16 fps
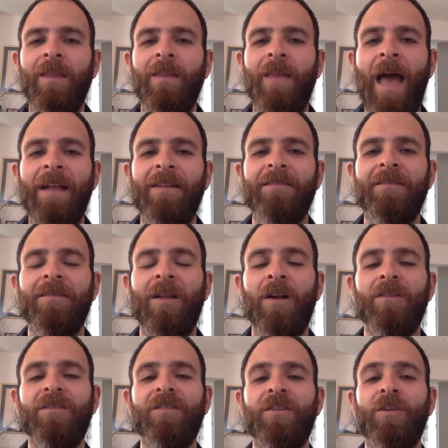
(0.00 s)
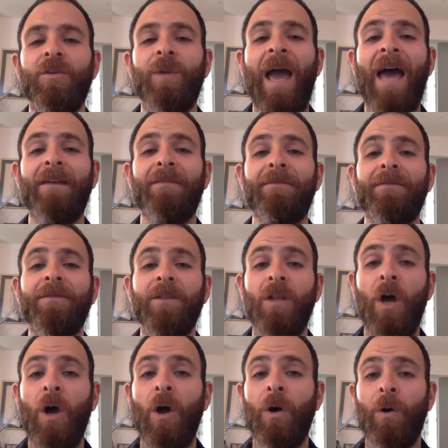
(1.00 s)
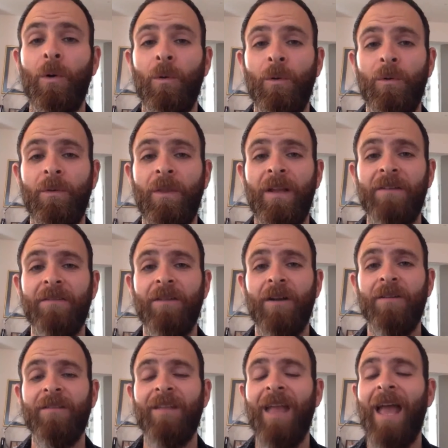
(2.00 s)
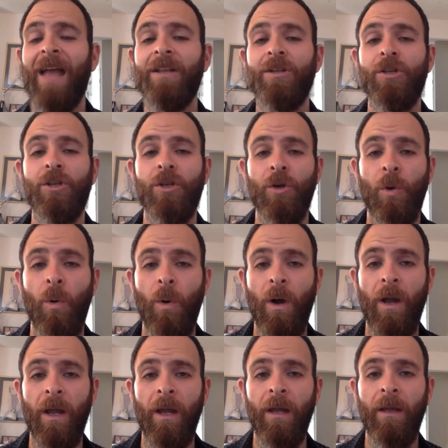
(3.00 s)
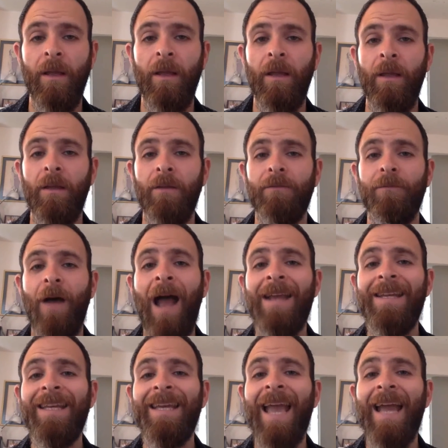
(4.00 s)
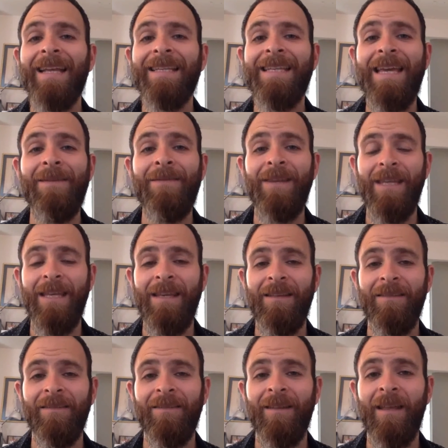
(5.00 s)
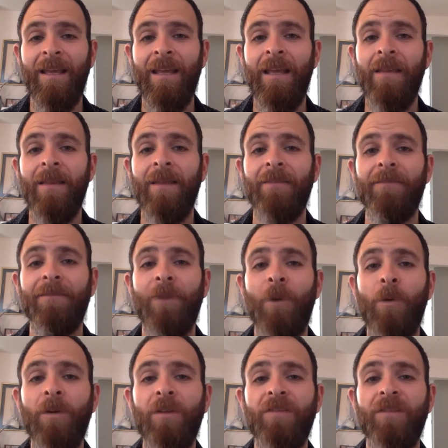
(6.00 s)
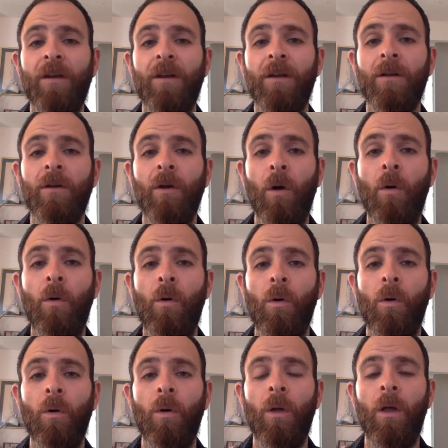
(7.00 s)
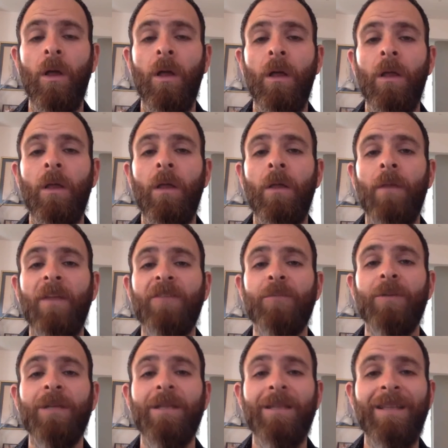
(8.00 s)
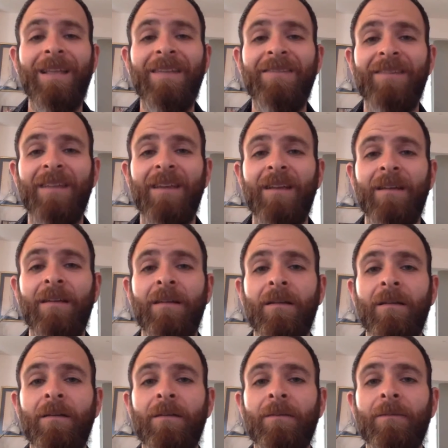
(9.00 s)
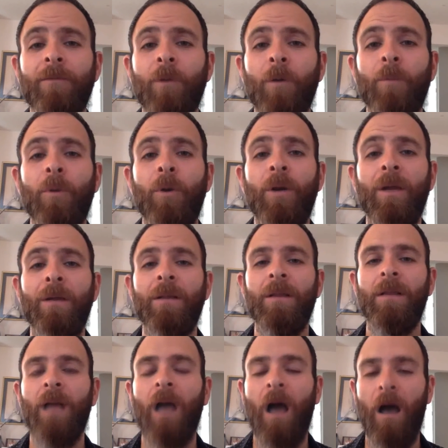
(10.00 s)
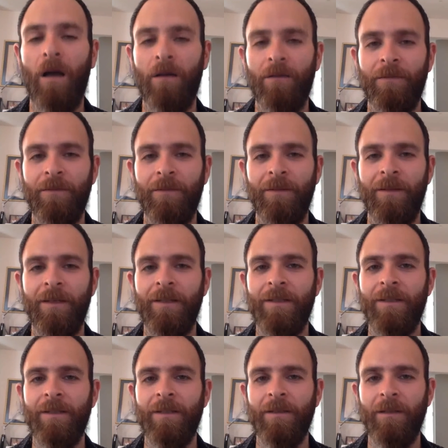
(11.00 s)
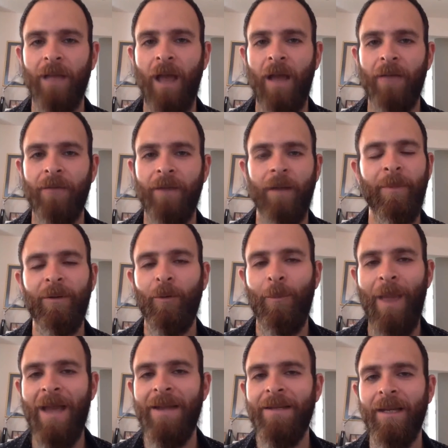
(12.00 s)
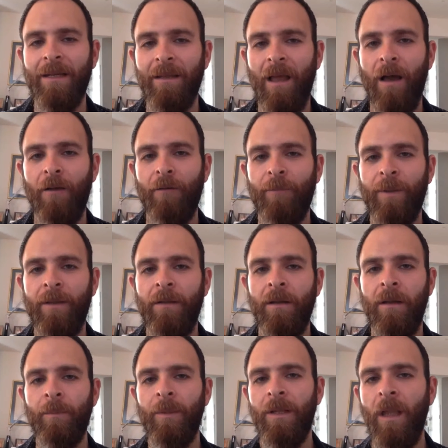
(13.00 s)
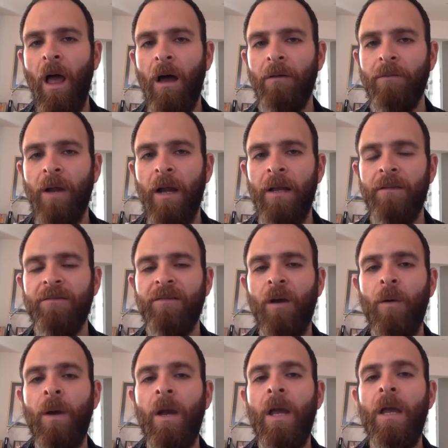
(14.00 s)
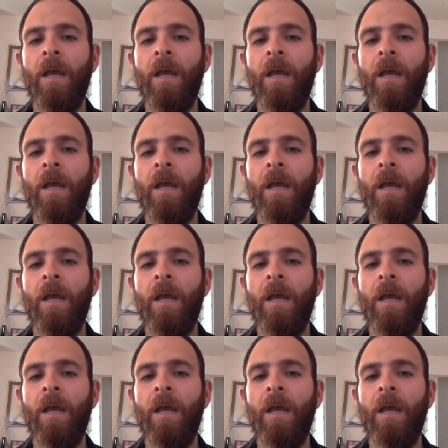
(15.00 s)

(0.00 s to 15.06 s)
that starts to add flow, that starts to add joy. Finding activities that focus on a goal that's realistic for putting love into your life. I don't mean romantic love, but but love, right? So